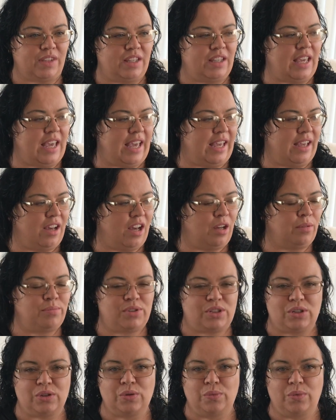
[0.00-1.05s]
yeah, I'm
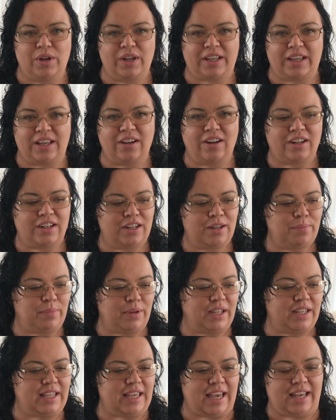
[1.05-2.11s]
still working on it,
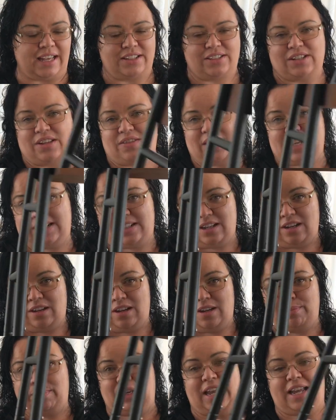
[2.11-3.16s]
but yeah, so that
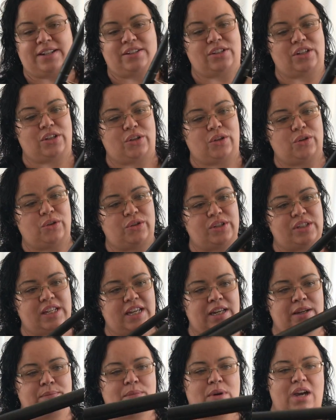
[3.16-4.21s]
I plan to use
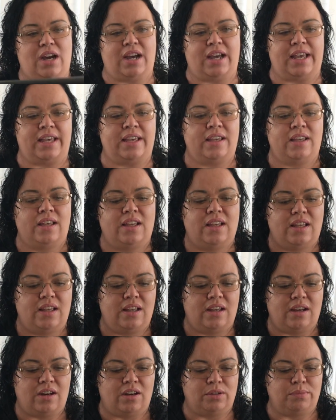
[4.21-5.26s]

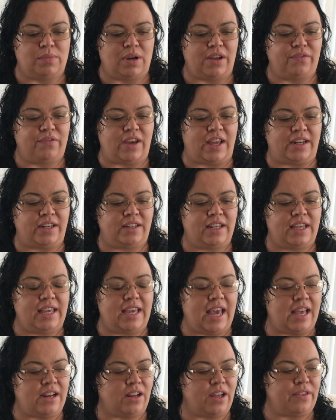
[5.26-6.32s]
on my vanity.
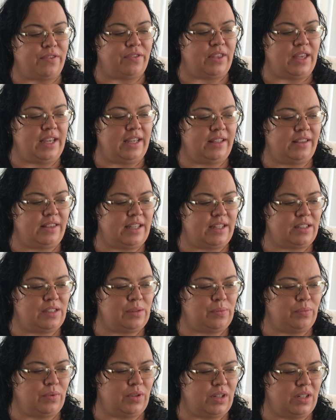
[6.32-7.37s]
And I think
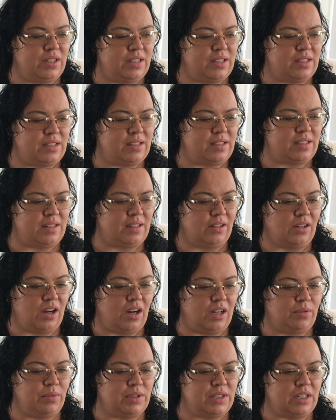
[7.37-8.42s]
this was,
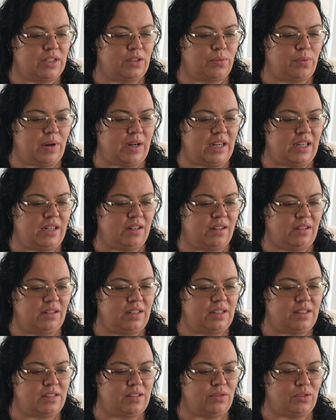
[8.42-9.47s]
God, was it $20
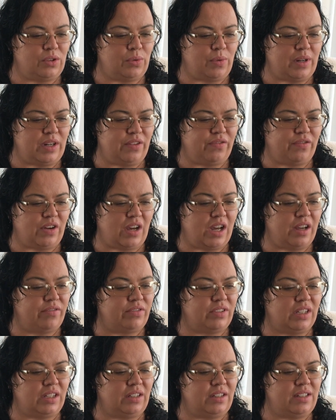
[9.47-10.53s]
or
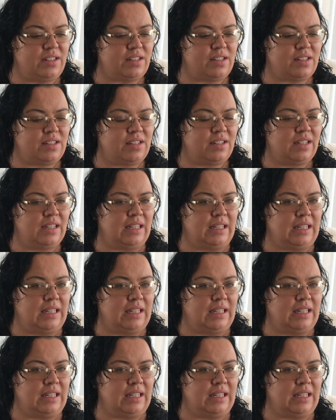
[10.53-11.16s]
$25?